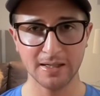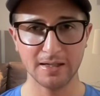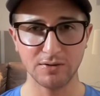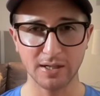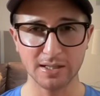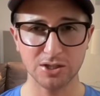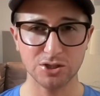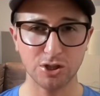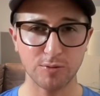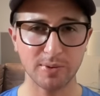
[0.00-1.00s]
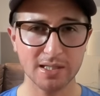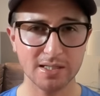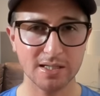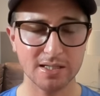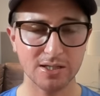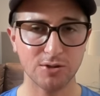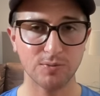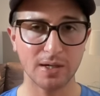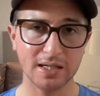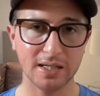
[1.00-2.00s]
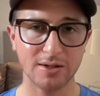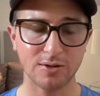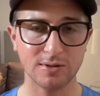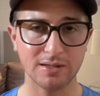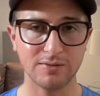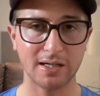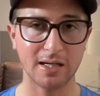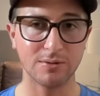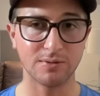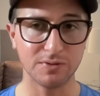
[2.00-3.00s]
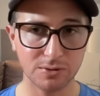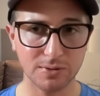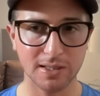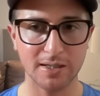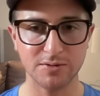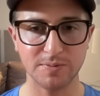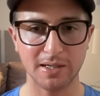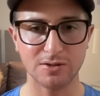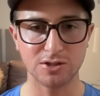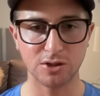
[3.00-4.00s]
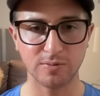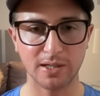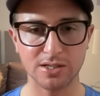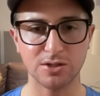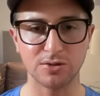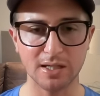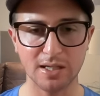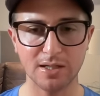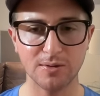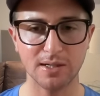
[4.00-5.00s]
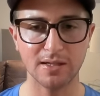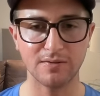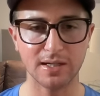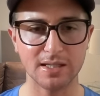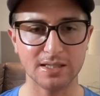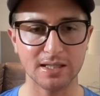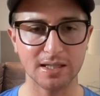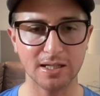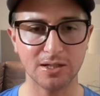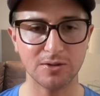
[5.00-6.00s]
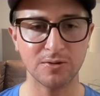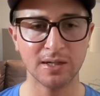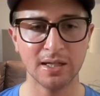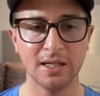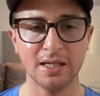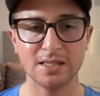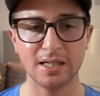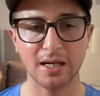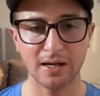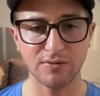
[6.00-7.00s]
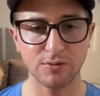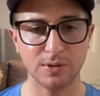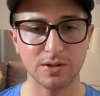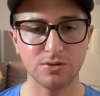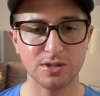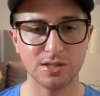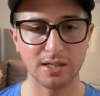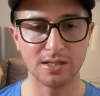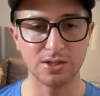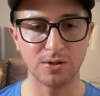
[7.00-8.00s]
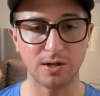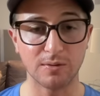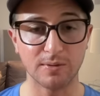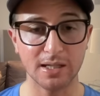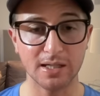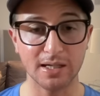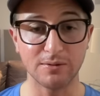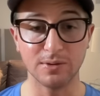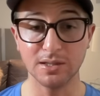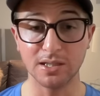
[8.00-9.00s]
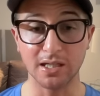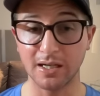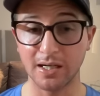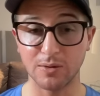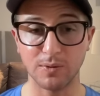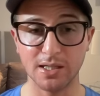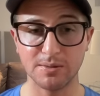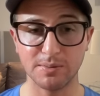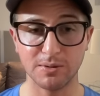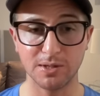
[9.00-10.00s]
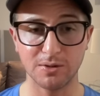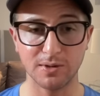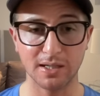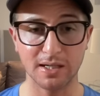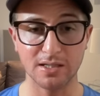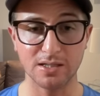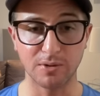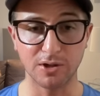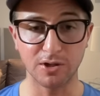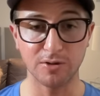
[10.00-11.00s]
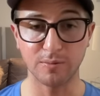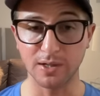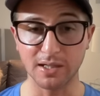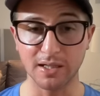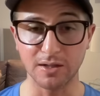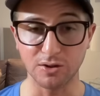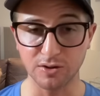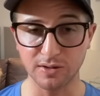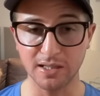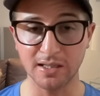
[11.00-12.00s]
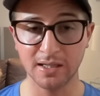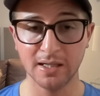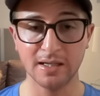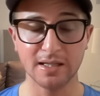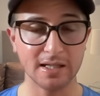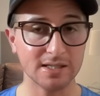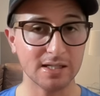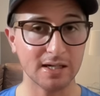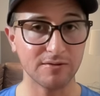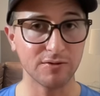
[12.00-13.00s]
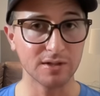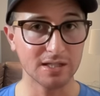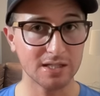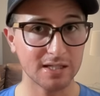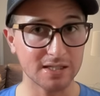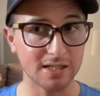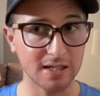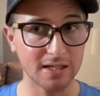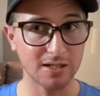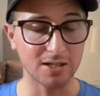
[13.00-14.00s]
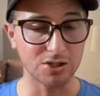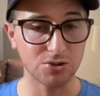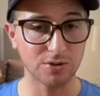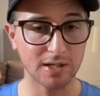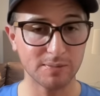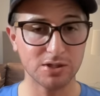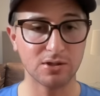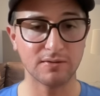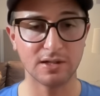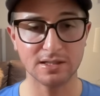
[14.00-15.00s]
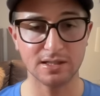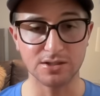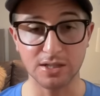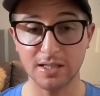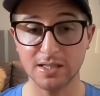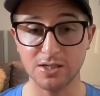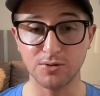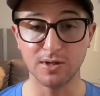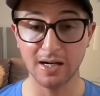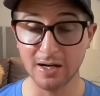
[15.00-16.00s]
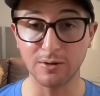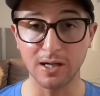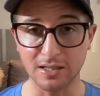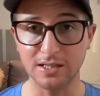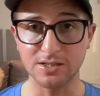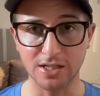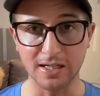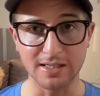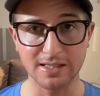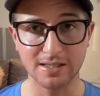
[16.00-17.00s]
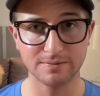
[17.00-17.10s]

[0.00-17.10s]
If you like this show, please consider rating it or leaving a review. It helps me out so much. So thank you in advance, and thank you to everyone who's done so already. I really can't wait to be with you again tomorrow, bright and early. Thanks again for listening today to this short episode of Locked On Giants. You are now Locked On Giants.